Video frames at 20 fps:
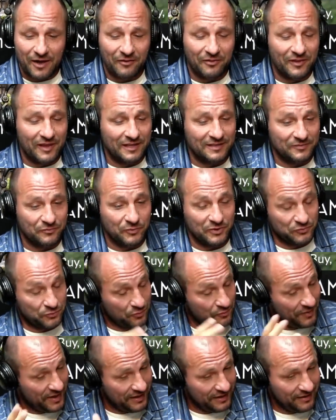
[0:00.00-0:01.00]
outlets, which
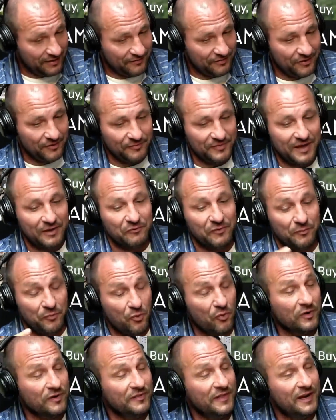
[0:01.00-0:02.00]
were many of them, that
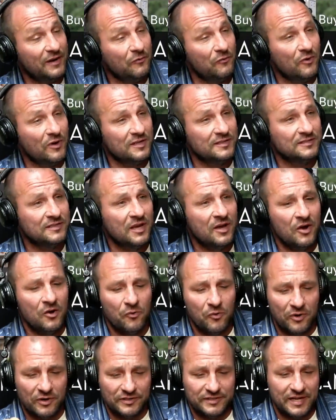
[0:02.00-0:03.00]
reported that it was,
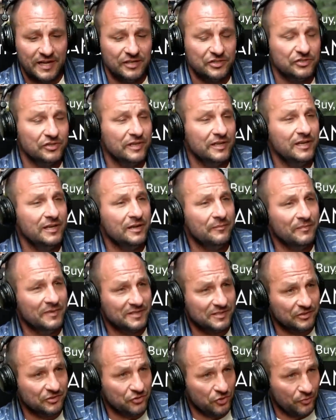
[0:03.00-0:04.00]
were intentionally
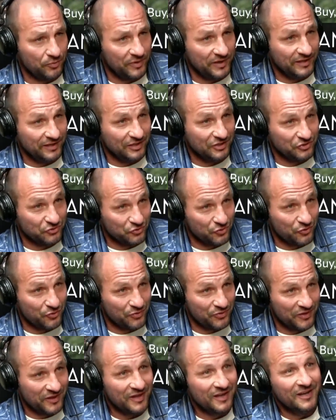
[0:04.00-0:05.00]
misinterpreting the
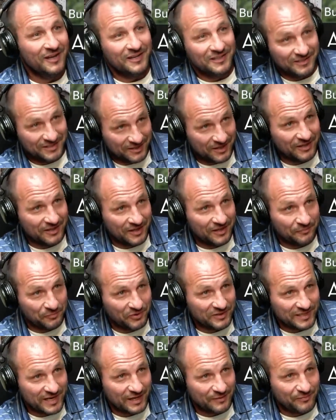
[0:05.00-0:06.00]
truth to
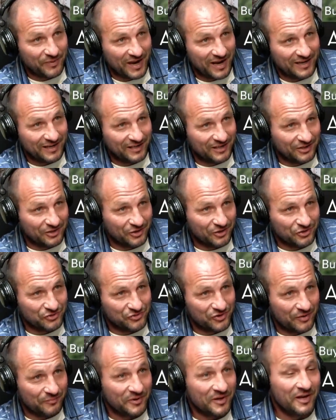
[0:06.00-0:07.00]
protect Biden and hurt
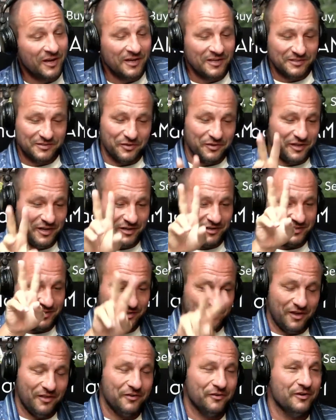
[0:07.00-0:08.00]
Trump. Exactly. So there's
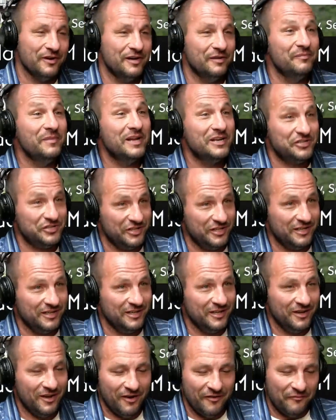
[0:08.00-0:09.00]
another admission
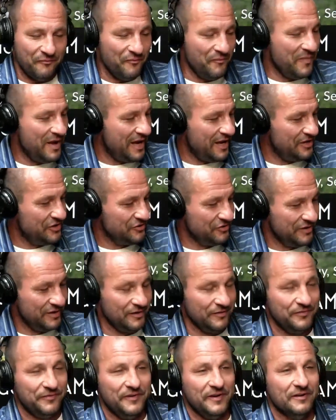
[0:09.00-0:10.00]
of yep. major
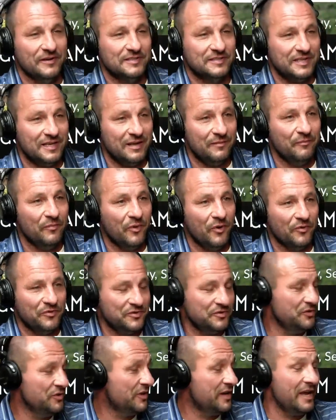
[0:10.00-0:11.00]
interference in both.
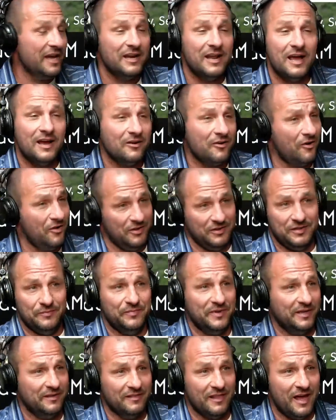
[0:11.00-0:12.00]
So you cannot call it the
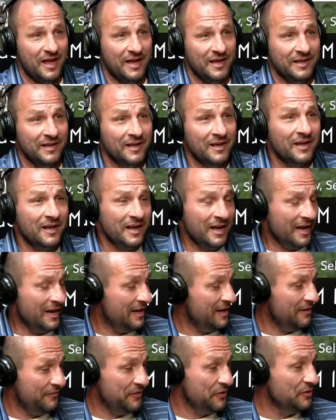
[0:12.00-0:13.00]
big lie. Yeah.
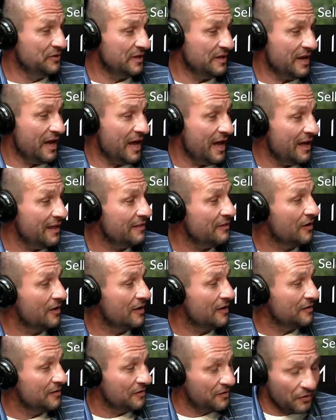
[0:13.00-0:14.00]
And if you deny
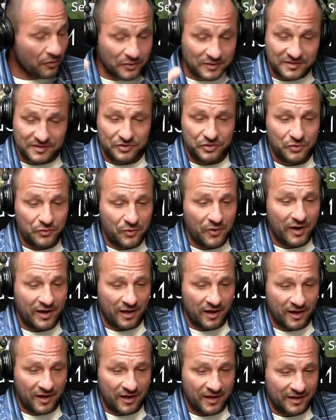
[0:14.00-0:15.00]
that those two
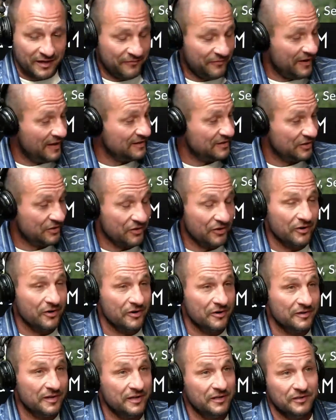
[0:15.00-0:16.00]
uh, events
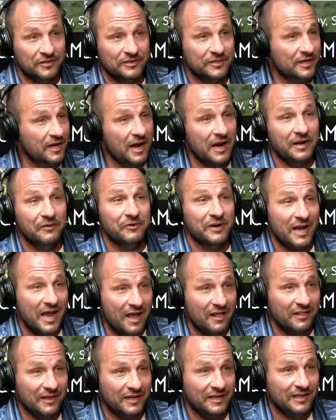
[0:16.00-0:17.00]
occurred, then you're denying
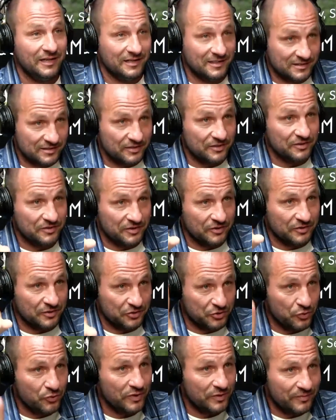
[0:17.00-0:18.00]
reality because yeah. they're, they're
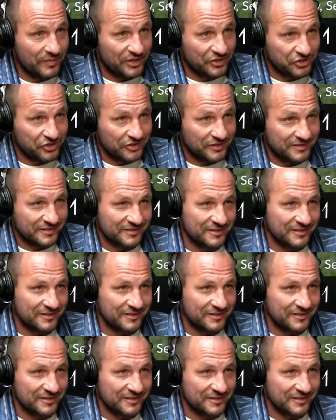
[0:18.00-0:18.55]
two admissions.